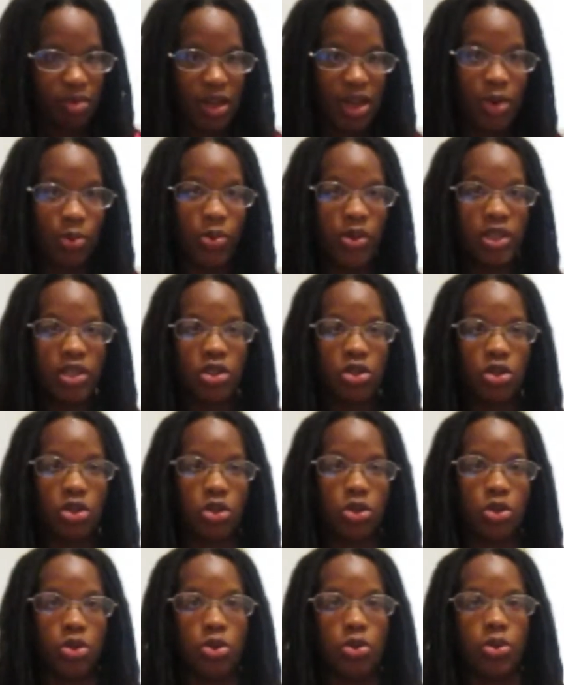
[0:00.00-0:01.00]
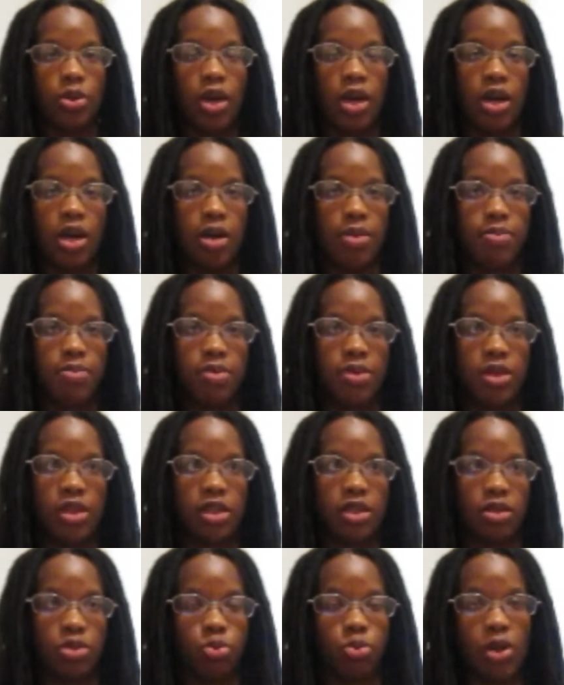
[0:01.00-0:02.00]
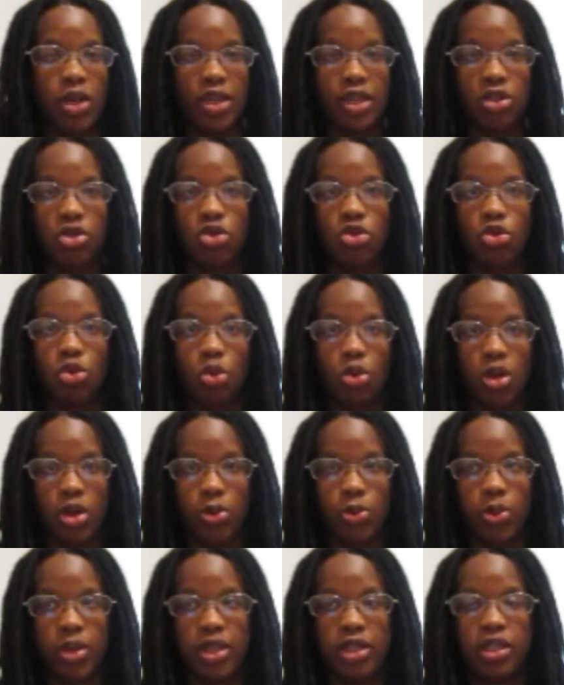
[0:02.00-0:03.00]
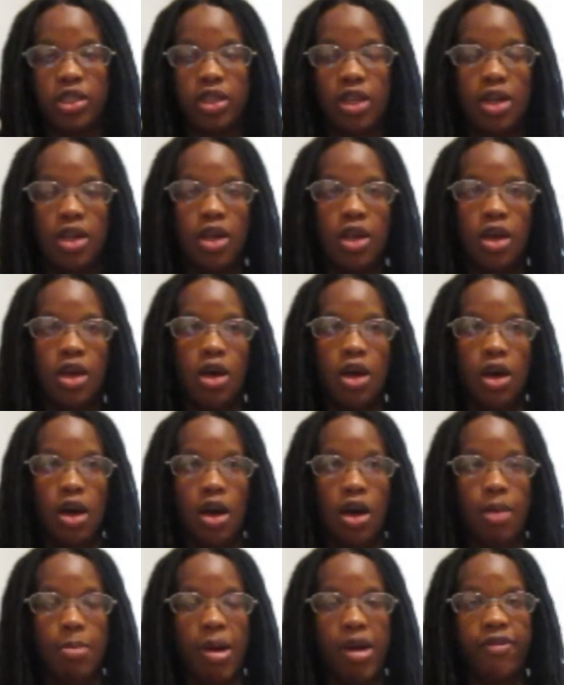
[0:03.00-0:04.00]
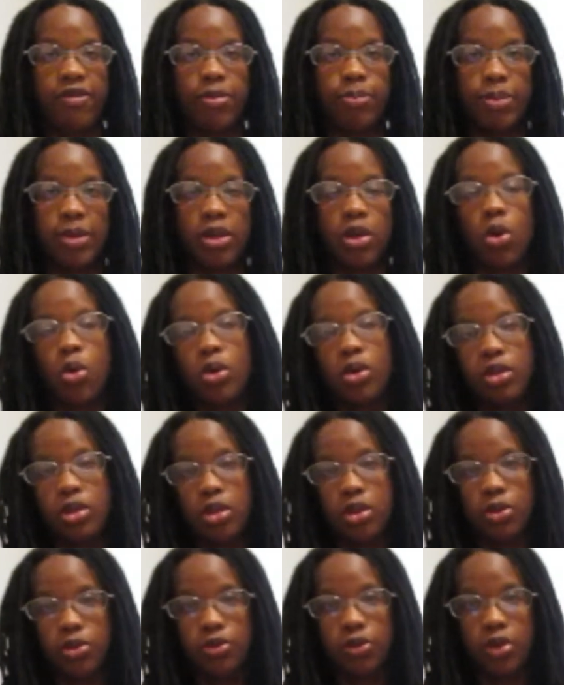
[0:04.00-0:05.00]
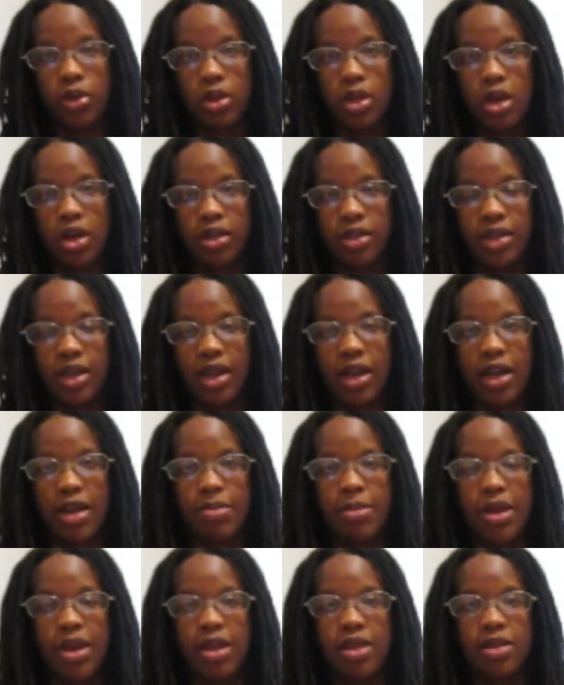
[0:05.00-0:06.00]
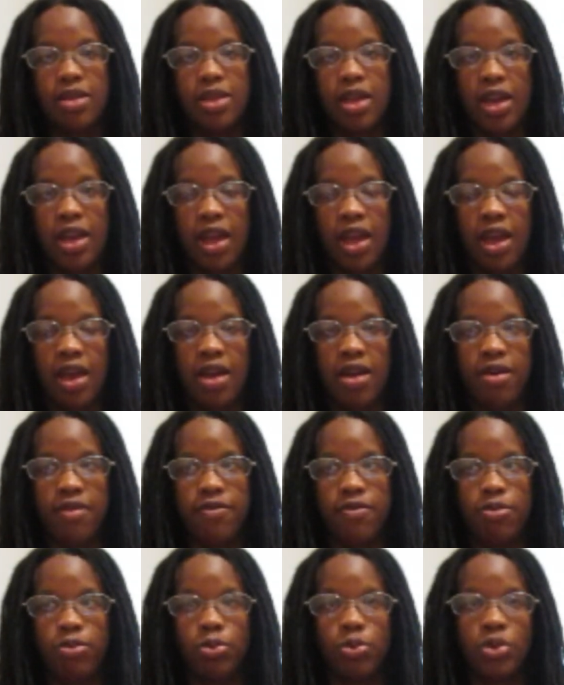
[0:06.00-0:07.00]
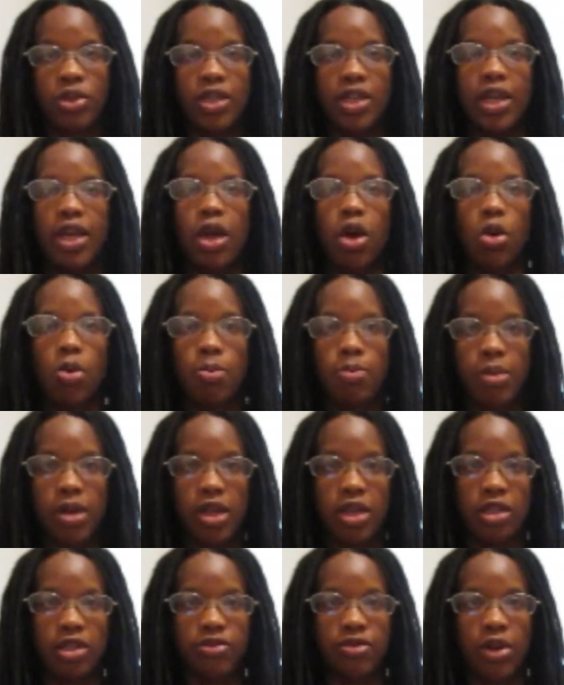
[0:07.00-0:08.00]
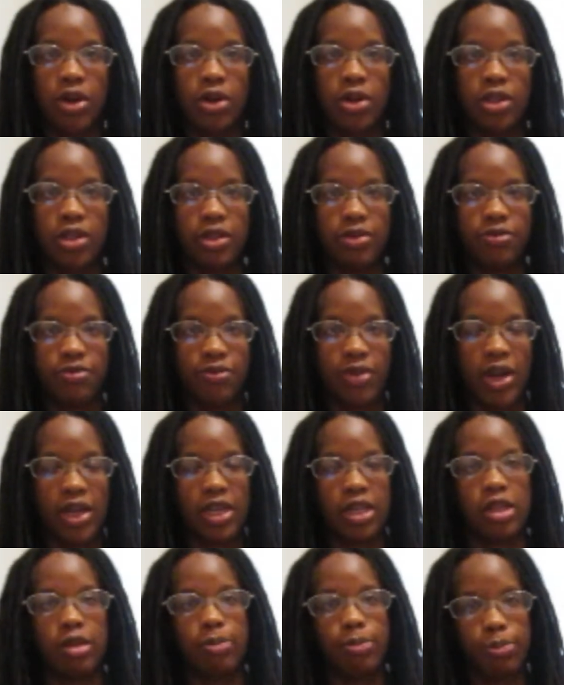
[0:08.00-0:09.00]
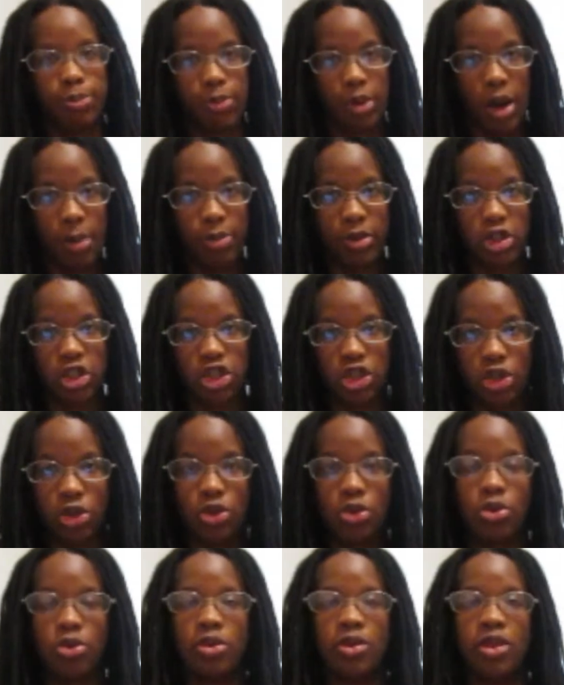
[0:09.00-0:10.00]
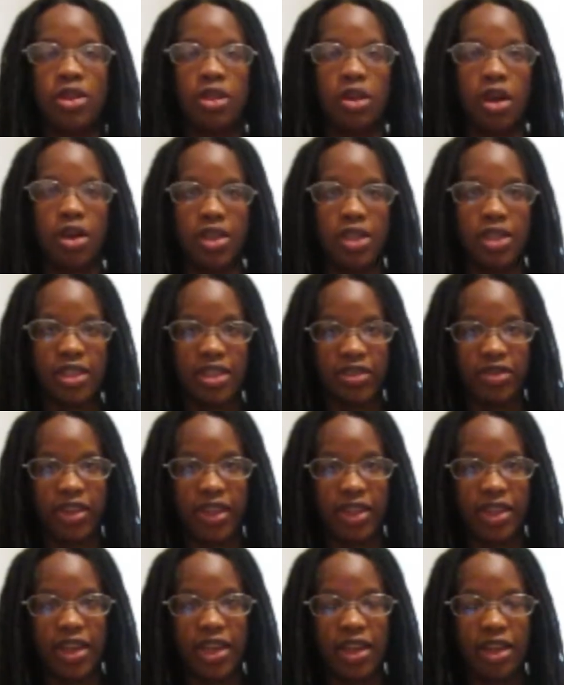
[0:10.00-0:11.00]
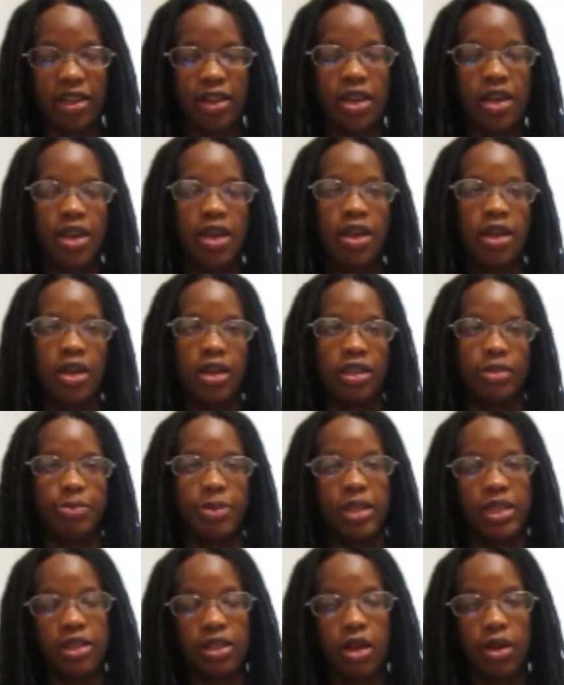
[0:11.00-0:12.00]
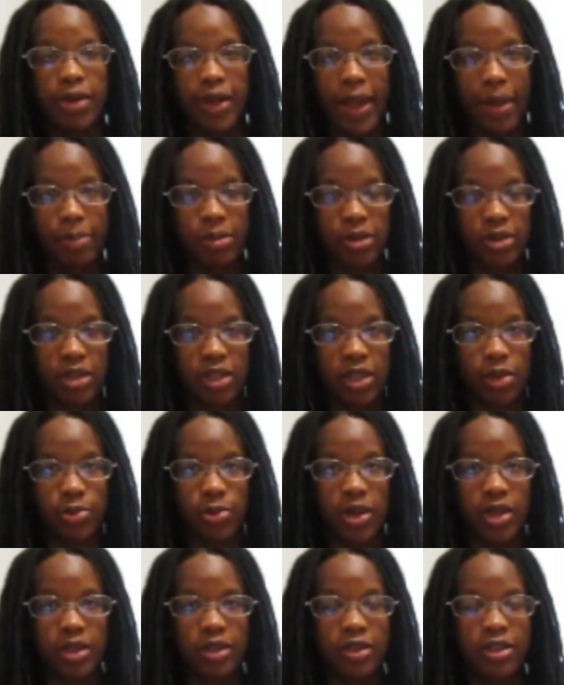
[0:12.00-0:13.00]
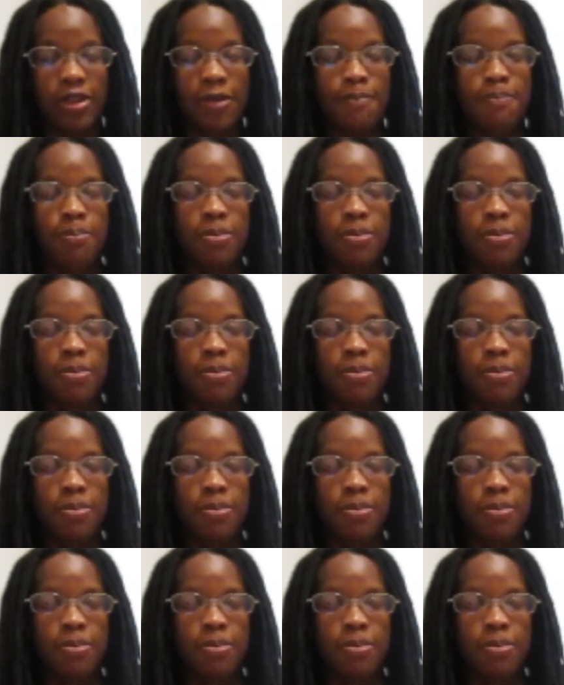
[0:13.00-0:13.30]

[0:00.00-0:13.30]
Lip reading: I went to this running store, which I've been going to for a long time, and they have really helped me as far as finding the proper shoes and all that stuff like that. It's a place called Capital City Runners.